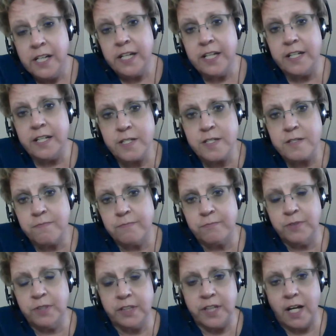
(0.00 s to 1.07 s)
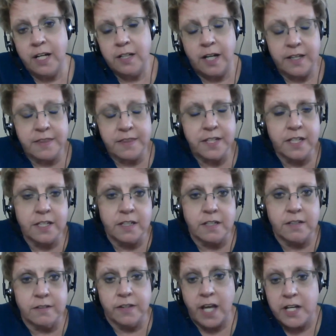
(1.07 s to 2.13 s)
it is really, I think it,
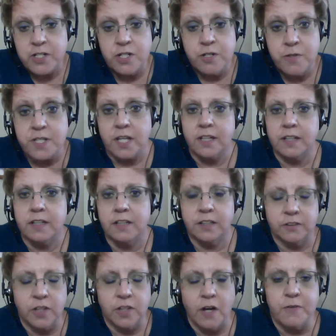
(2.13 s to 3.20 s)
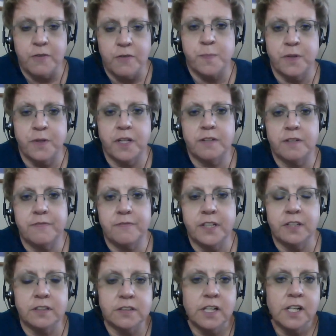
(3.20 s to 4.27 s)
as you said, it levels the playing
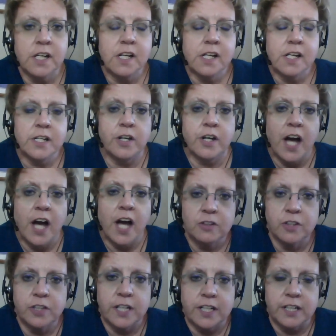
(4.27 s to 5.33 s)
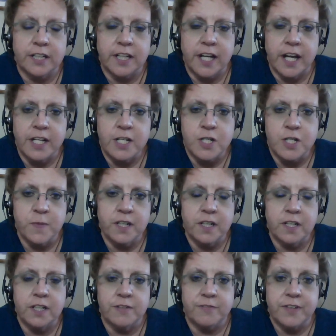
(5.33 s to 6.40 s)
field. You got to look at
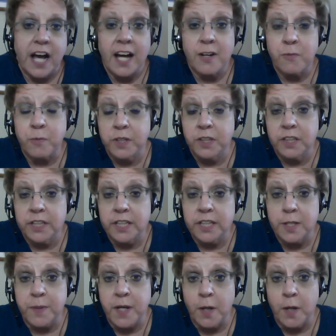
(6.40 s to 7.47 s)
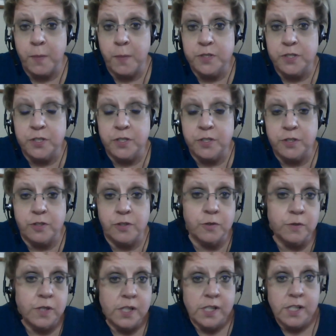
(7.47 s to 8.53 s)
engagement. You've got to really be able
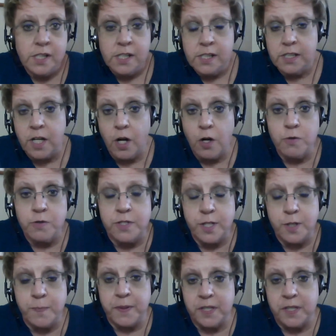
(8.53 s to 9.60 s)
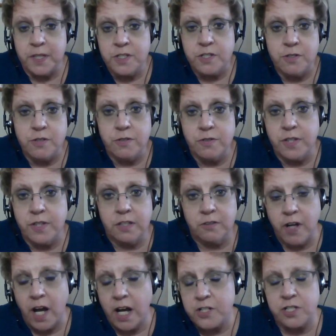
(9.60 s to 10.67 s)
to go deep into the
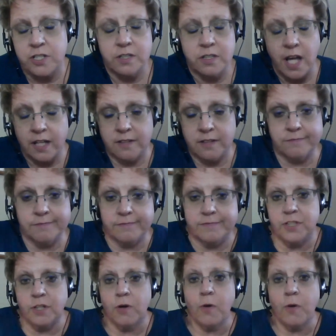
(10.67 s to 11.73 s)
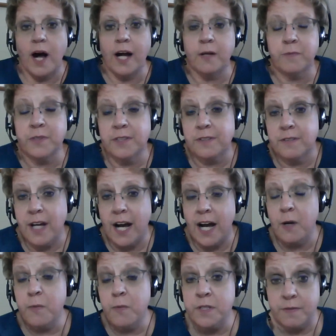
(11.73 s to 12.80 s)
interaction. And so I would,
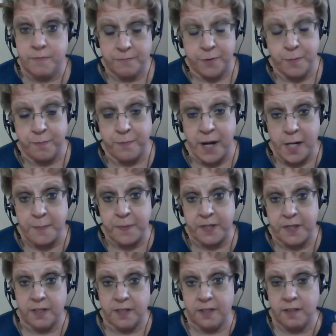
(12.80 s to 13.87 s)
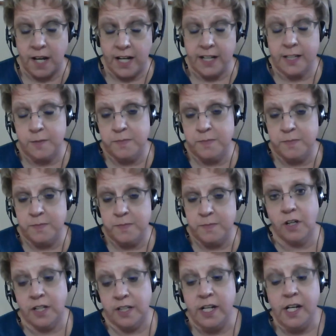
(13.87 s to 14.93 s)
from my opinion, I come down
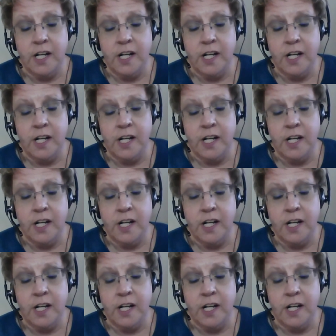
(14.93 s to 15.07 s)
on